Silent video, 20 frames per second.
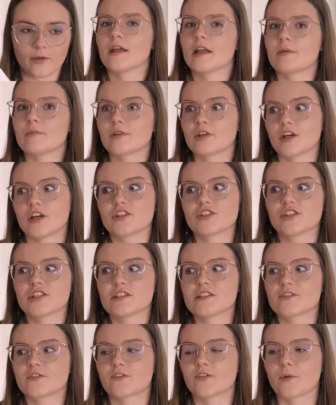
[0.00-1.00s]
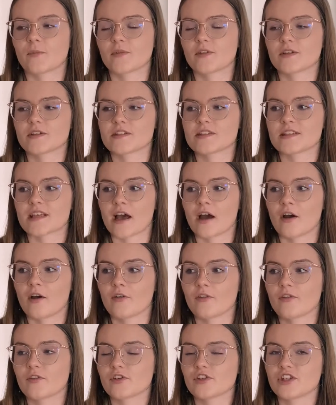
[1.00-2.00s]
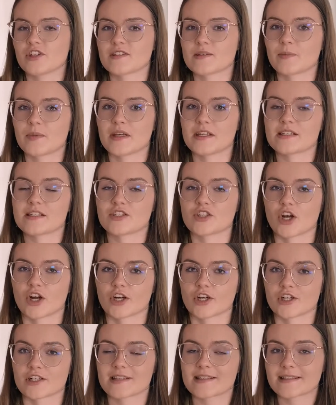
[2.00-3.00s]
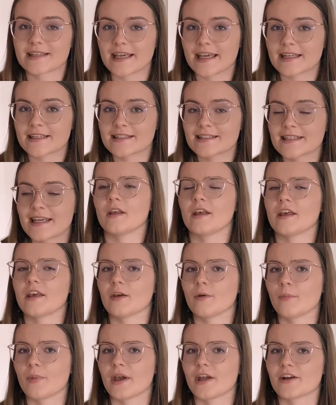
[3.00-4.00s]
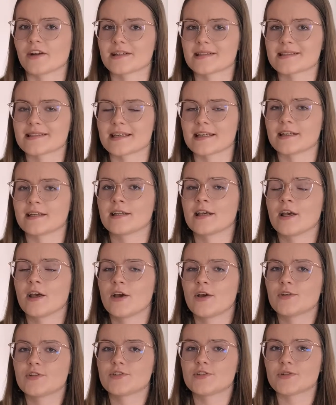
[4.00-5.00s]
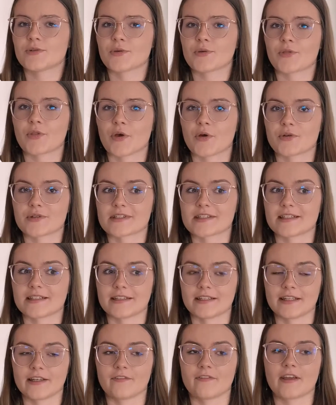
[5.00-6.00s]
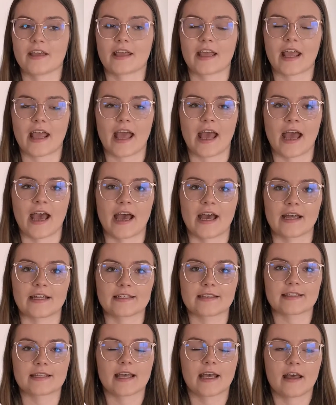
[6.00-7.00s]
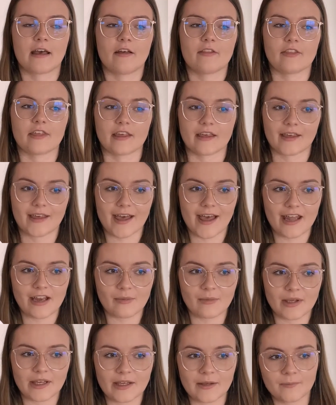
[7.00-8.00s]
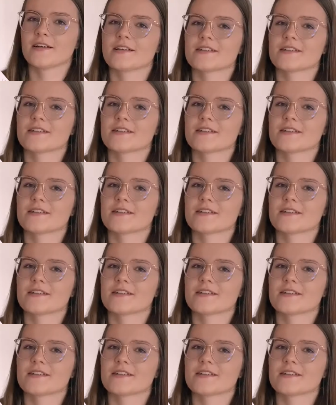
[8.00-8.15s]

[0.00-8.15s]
And because she's from the south, she's a bit darker skinned in comparison to those living at the academy.